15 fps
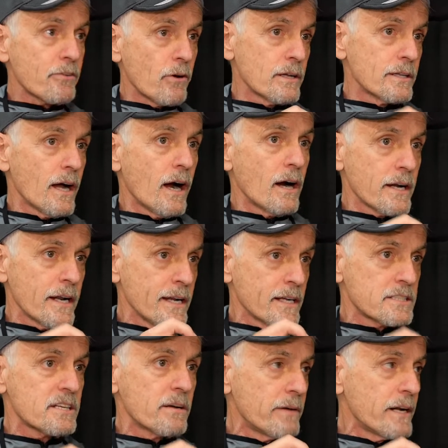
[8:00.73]
throw a dart and
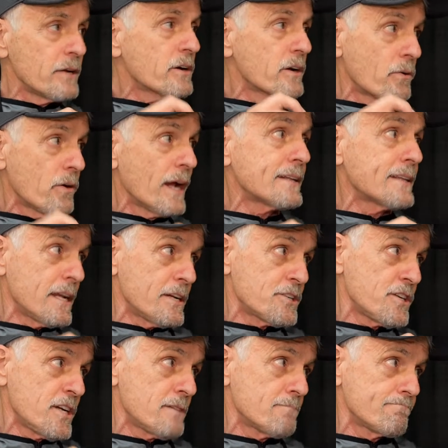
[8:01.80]
hit somebody who can write that
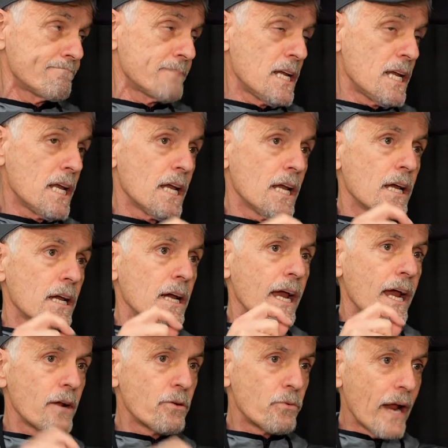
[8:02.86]
shit. And